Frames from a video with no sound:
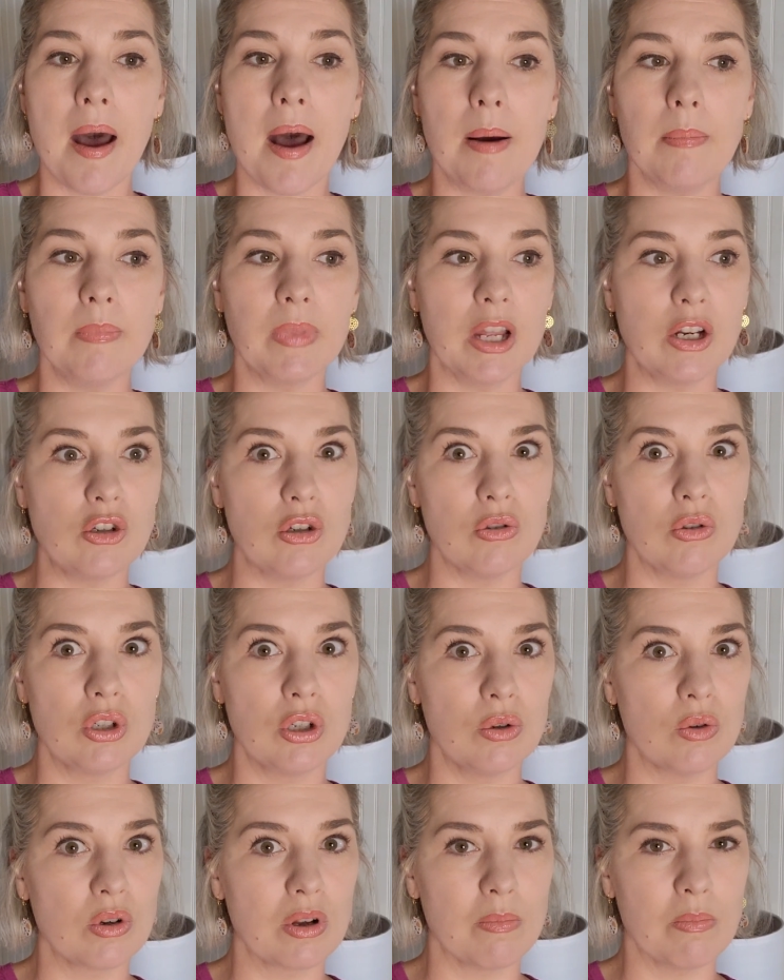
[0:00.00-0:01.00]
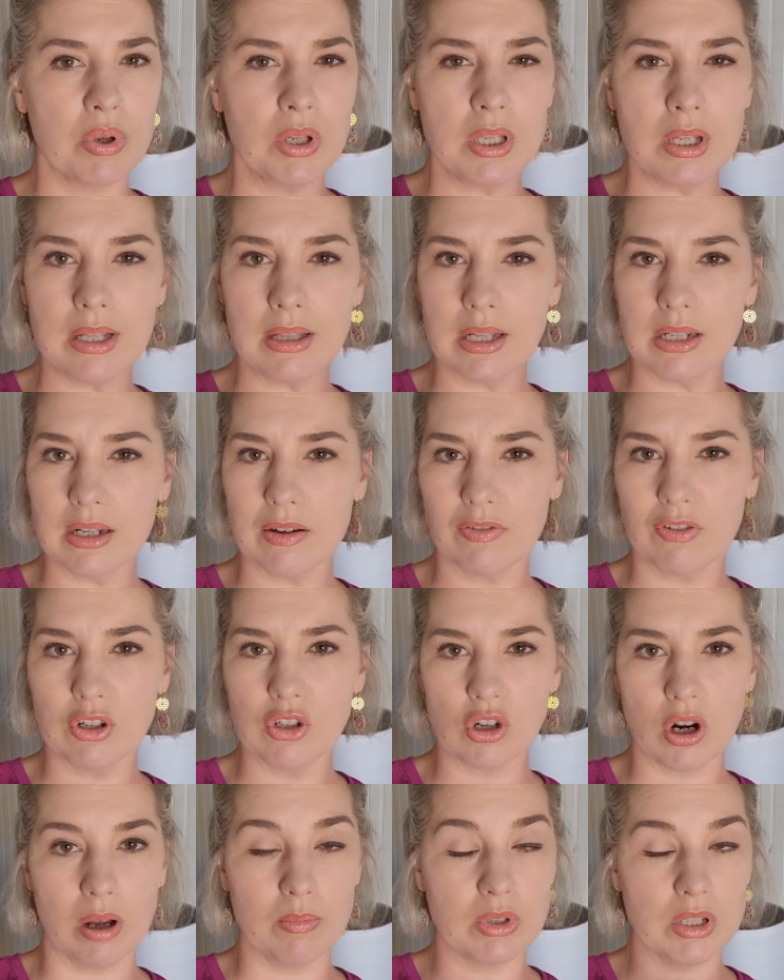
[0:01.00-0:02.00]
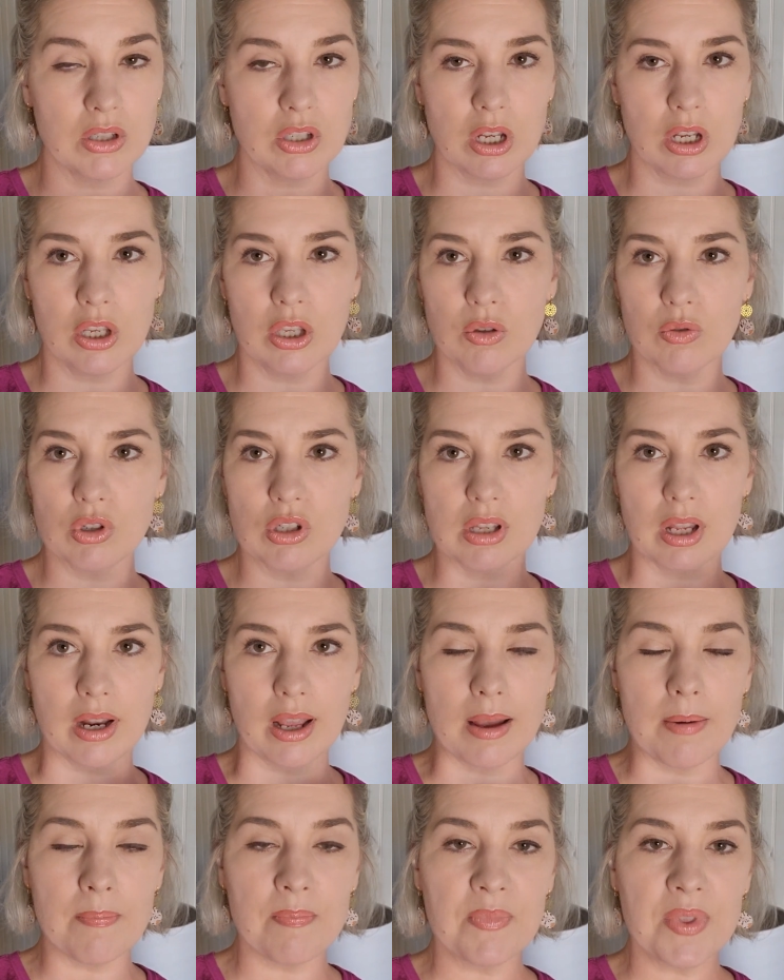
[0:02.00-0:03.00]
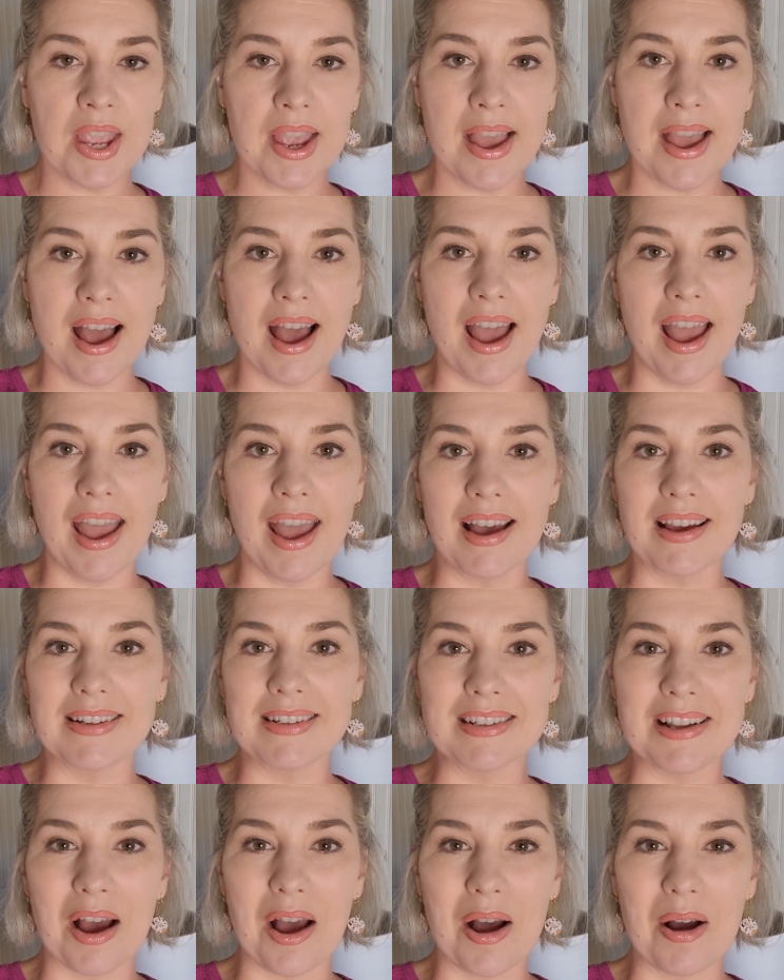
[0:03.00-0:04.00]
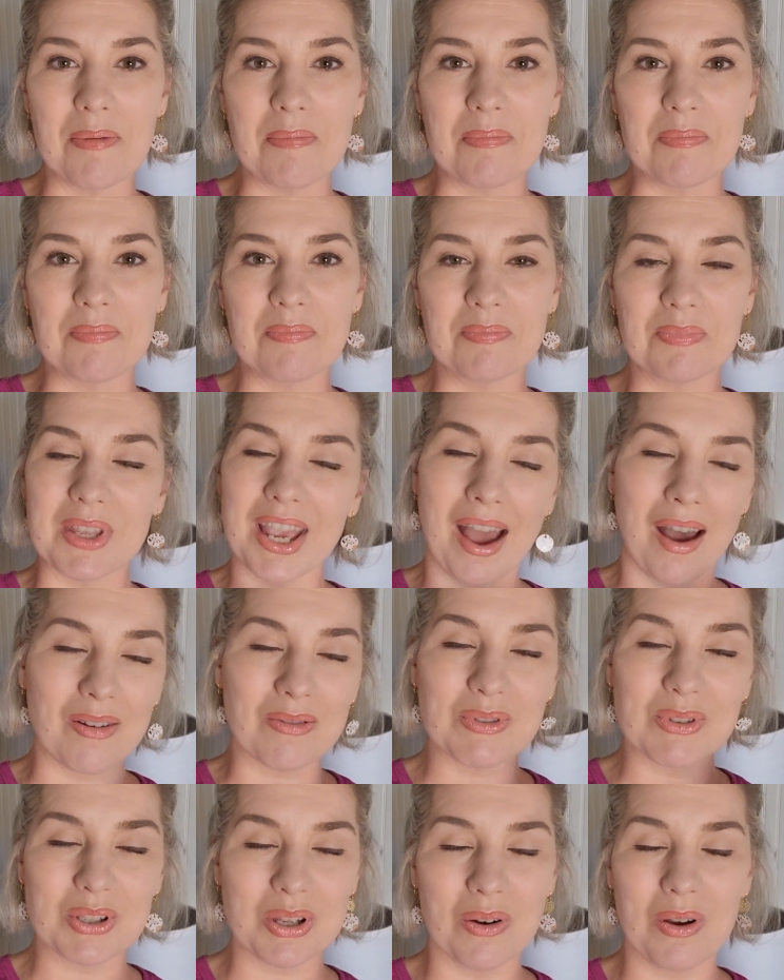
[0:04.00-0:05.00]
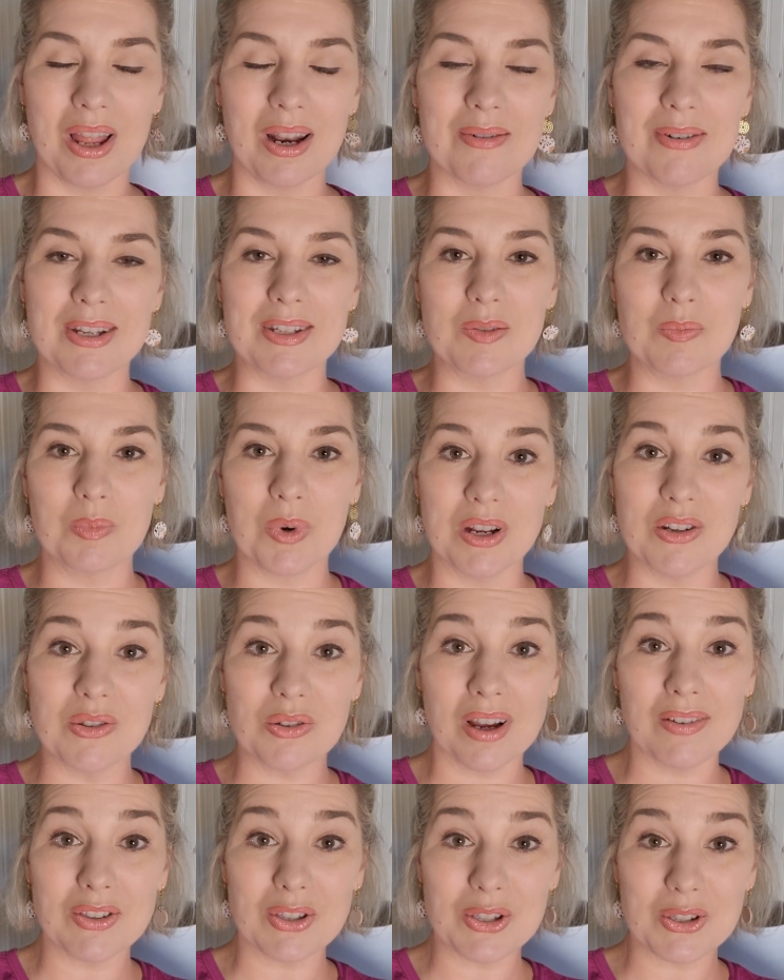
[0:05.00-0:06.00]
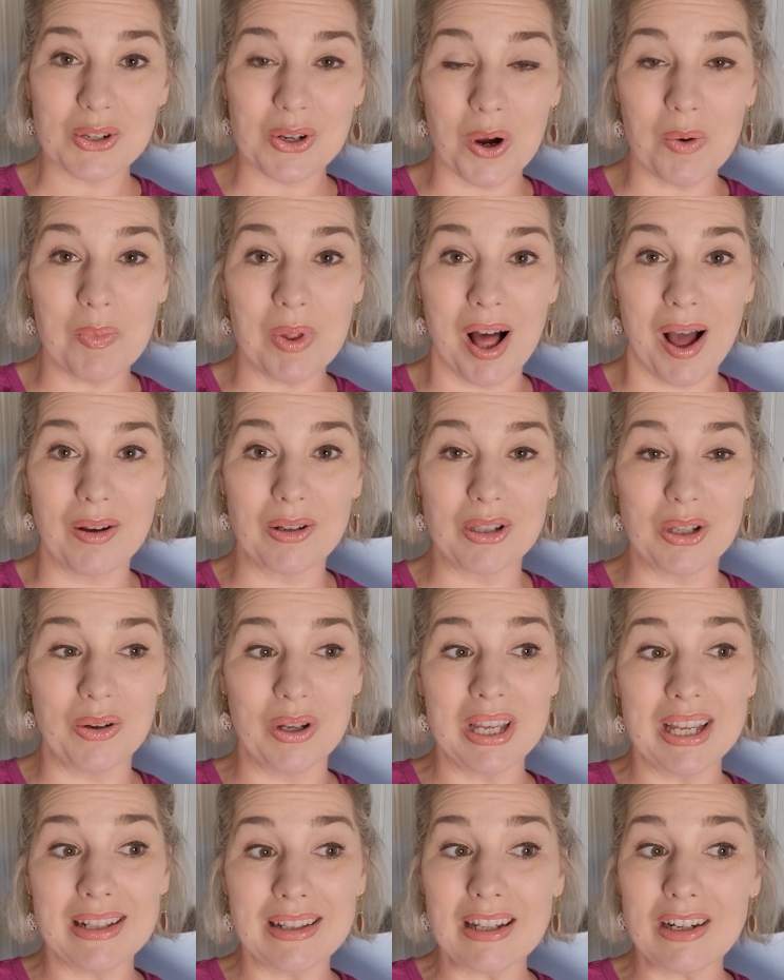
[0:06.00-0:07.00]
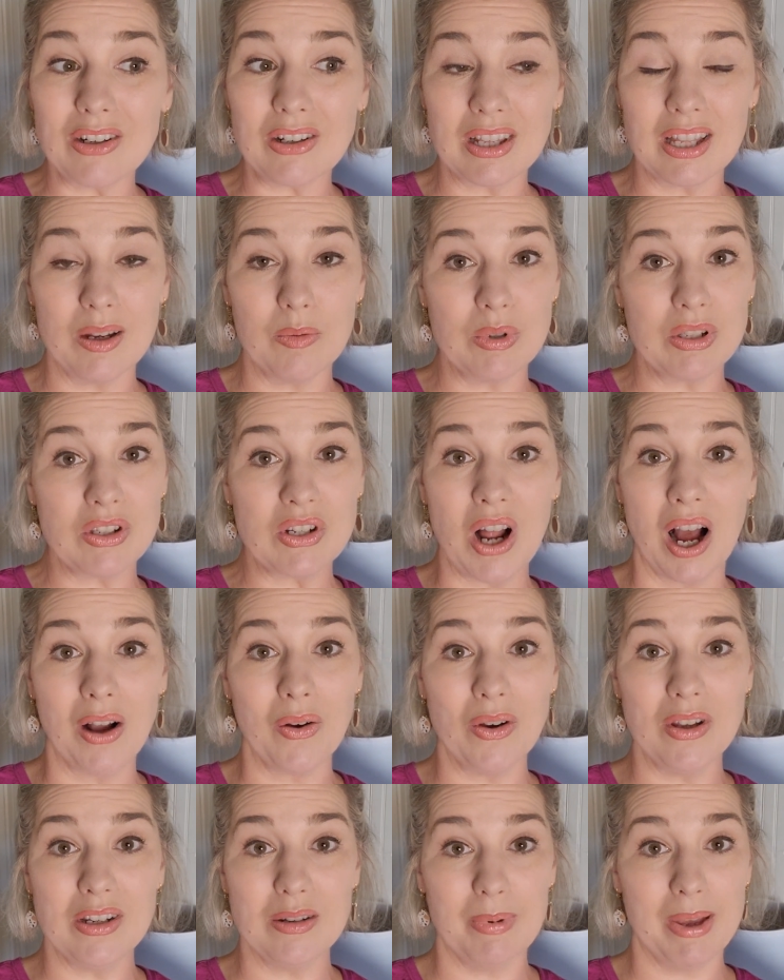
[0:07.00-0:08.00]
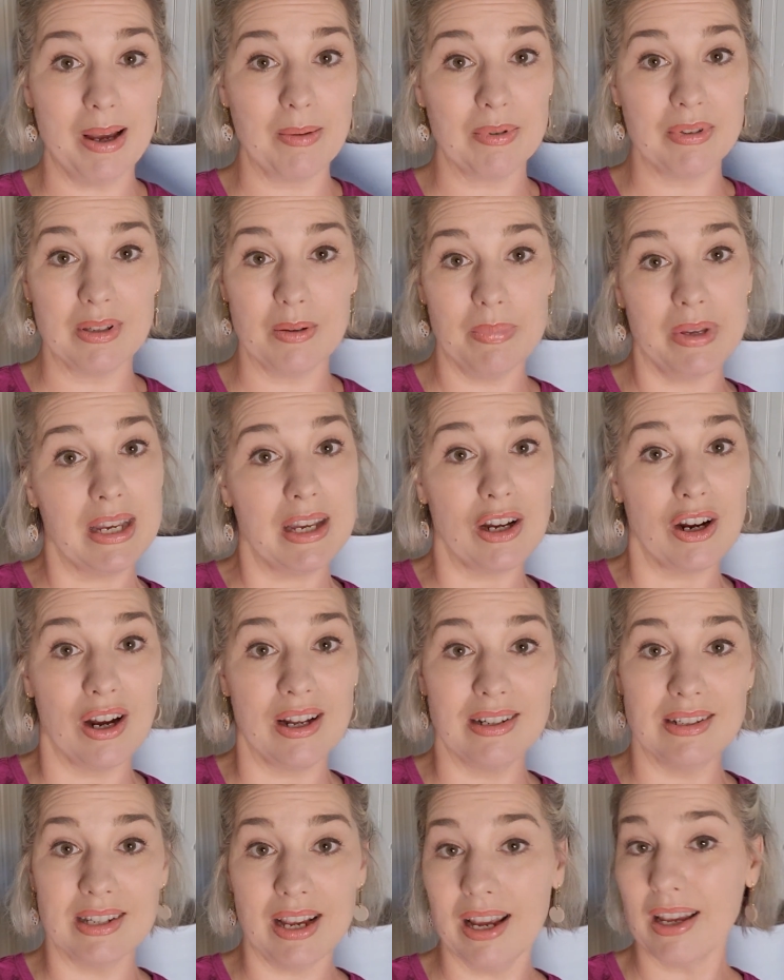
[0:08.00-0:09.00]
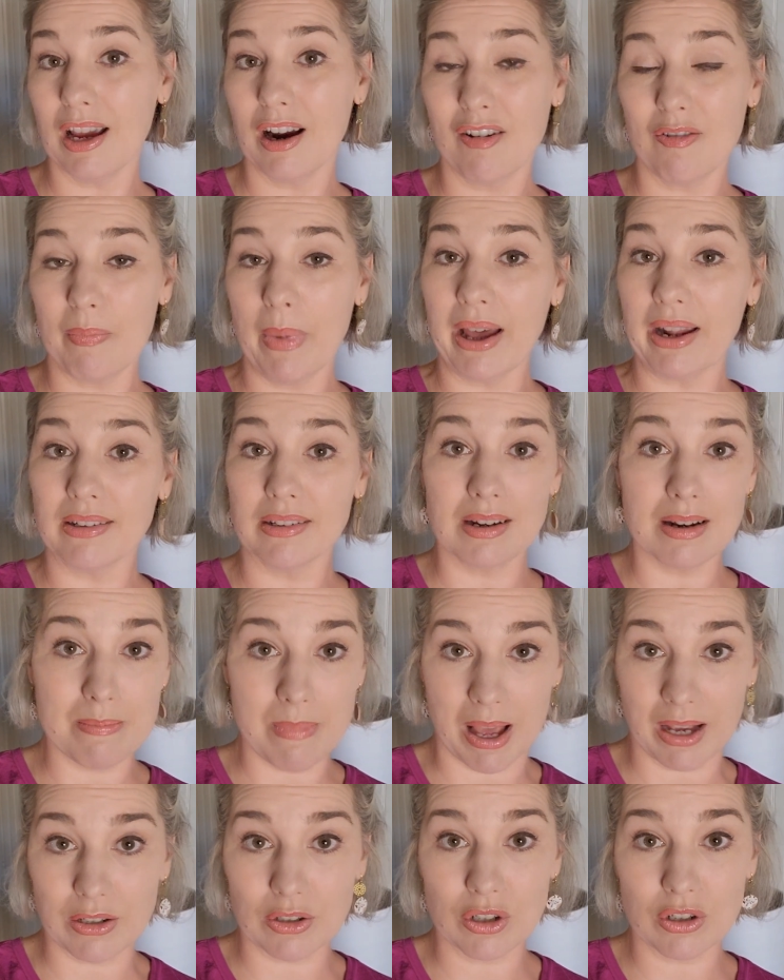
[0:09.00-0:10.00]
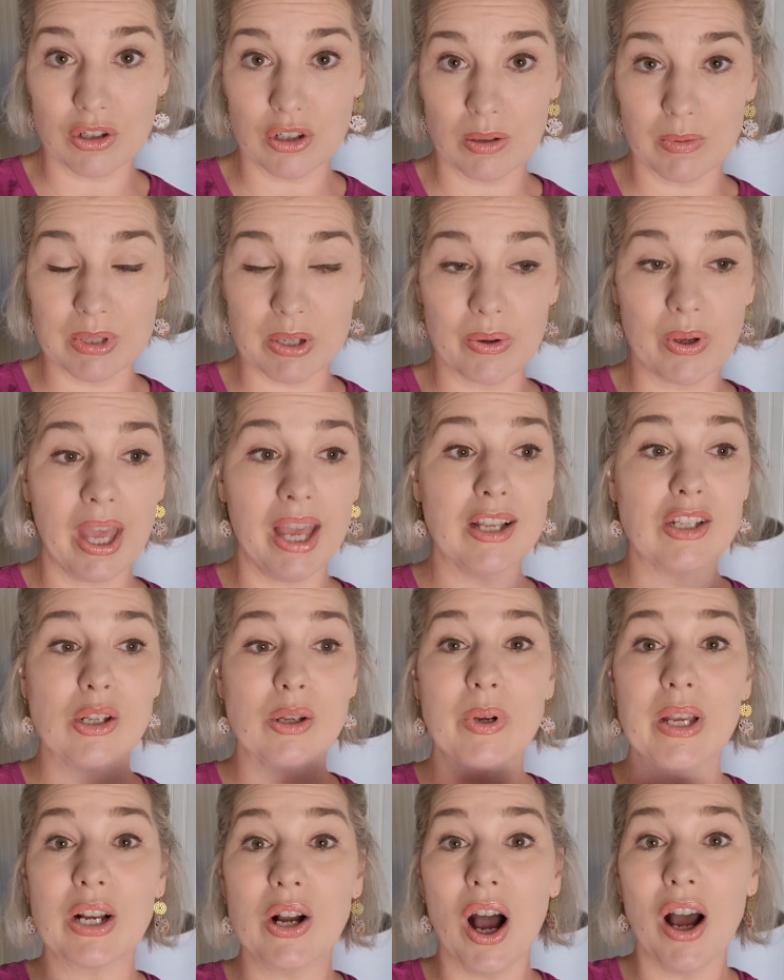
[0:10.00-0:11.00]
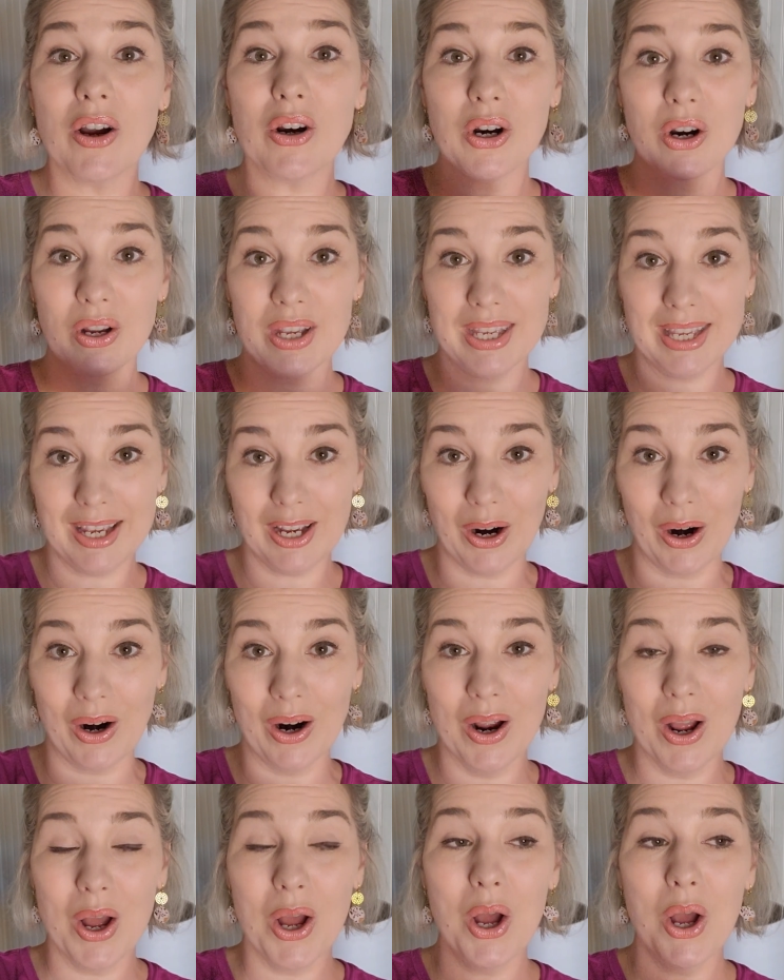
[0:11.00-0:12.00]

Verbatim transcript: Um, they do two completely different jobs. It's a huge city. And um, yeah, so anyways, Braden drives the snowplow. So he literally was not going to be able to be here and take care of Madeline and make sure she was okay. So he got her here